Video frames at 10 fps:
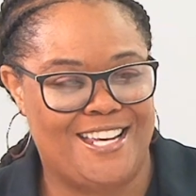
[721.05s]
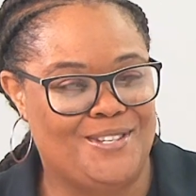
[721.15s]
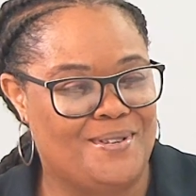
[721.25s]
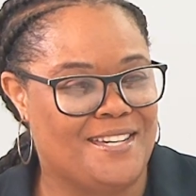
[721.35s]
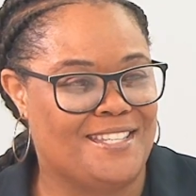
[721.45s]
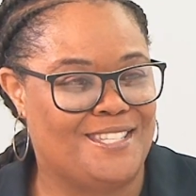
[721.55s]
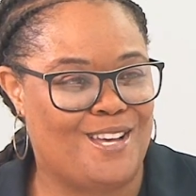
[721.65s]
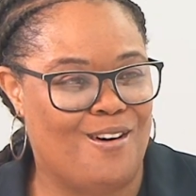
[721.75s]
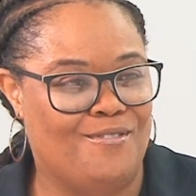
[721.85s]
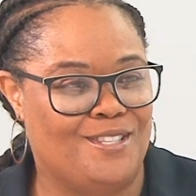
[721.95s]
and doing a
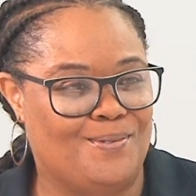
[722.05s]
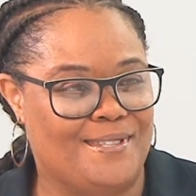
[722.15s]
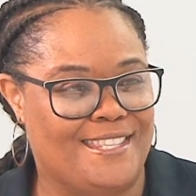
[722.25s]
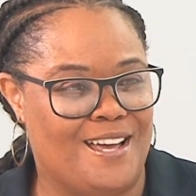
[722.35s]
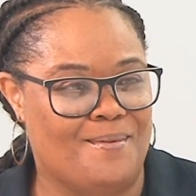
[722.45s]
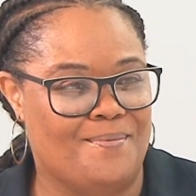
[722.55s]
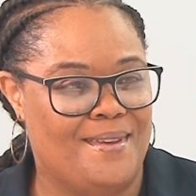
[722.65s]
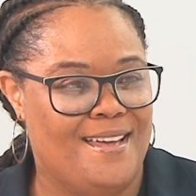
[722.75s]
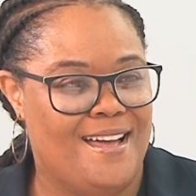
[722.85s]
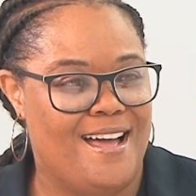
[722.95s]
service with them.
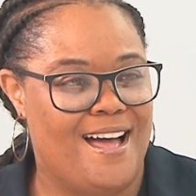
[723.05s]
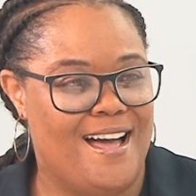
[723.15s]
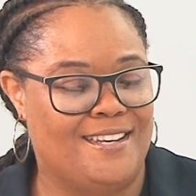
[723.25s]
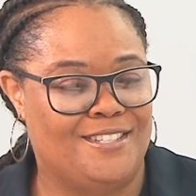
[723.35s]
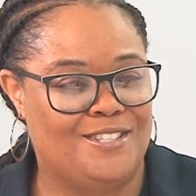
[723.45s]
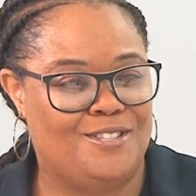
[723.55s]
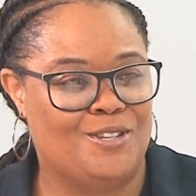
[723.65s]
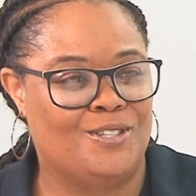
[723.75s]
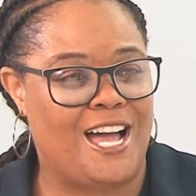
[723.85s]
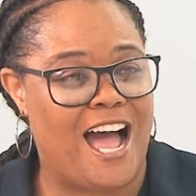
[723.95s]
And
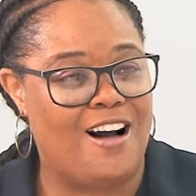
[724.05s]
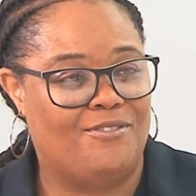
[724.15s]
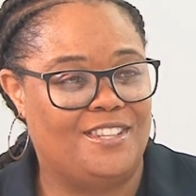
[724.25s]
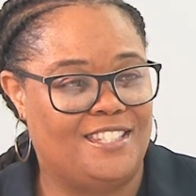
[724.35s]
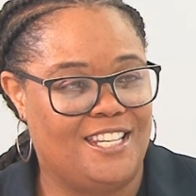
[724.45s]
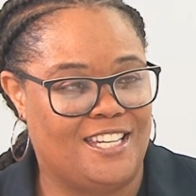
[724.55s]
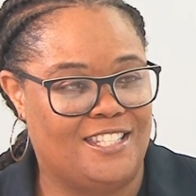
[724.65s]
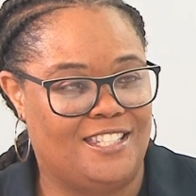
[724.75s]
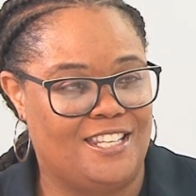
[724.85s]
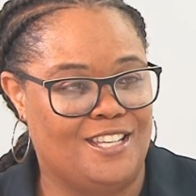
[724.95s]
so half of the
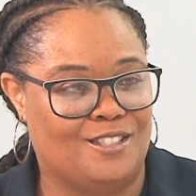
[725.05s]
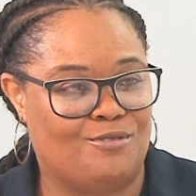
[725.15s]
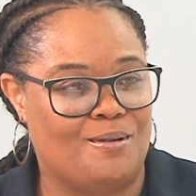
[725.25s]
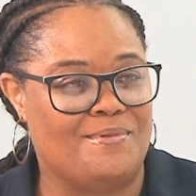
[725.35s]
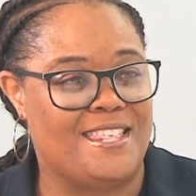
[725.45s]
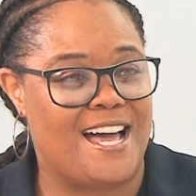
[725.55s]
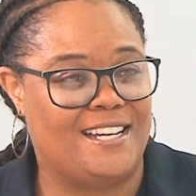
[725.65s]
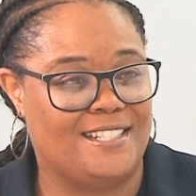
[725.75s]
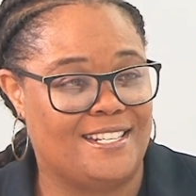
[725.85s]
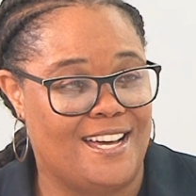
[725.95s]
ticket sales from
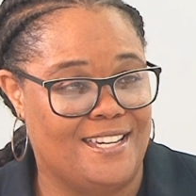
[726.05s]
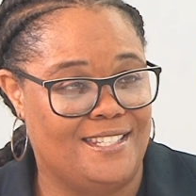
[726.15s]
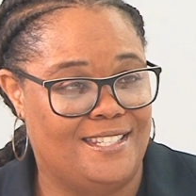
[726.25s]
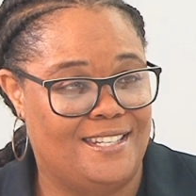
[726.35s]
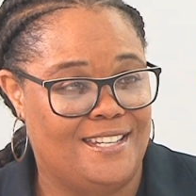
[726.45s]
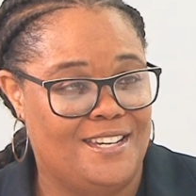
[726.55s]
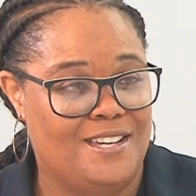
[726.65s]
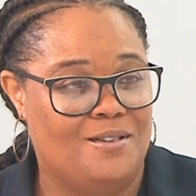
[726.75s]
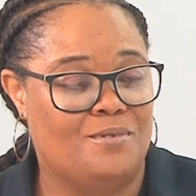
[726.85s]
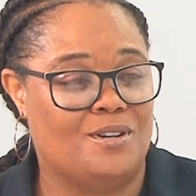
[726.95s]
that night
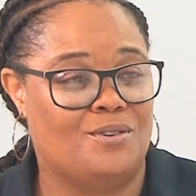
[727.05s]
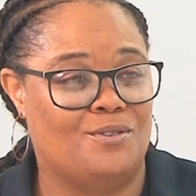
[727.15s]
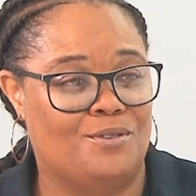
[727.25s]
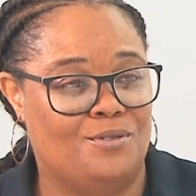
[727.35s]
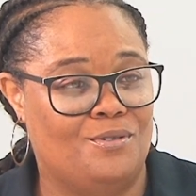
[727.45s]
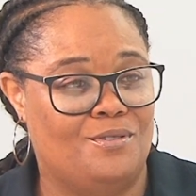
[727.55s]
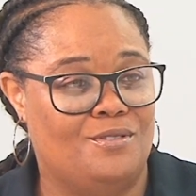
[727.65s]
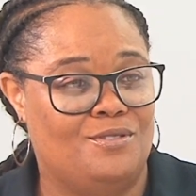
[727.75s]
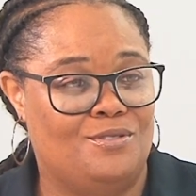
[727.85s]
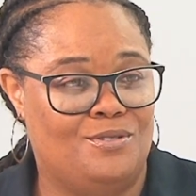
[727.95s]
will go
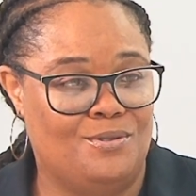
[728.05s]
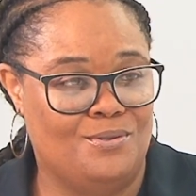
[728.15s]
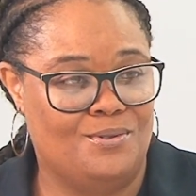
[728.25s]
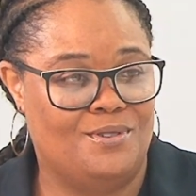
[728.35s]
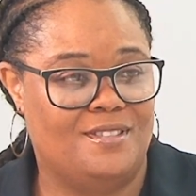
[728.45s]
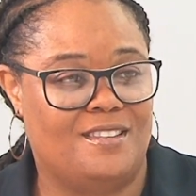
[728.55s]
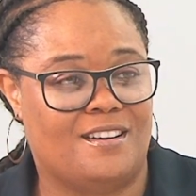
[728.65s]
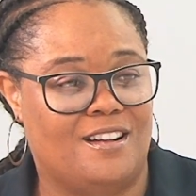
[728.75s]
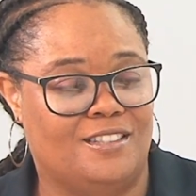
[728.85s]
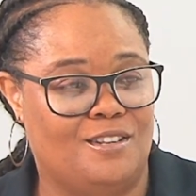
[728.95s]
to the
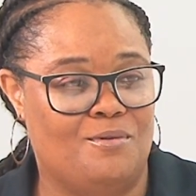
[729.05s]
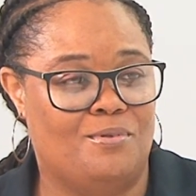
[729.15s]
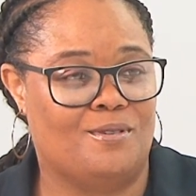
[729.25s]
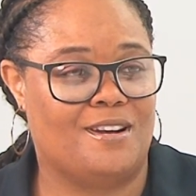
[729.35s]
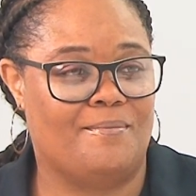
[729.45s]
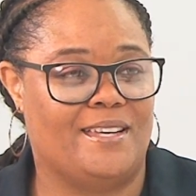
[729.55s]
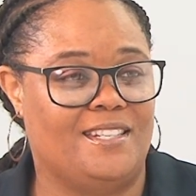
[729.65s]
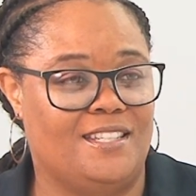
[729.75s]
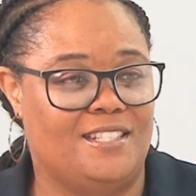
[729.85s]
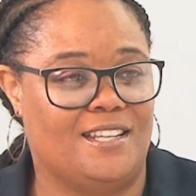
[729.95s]
culinary program
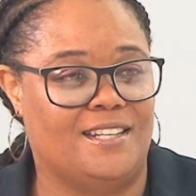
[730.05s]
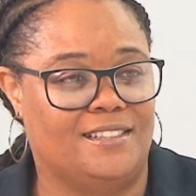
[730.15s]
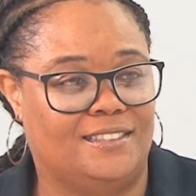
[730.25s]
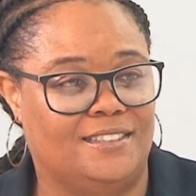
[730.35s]
at HLSCC.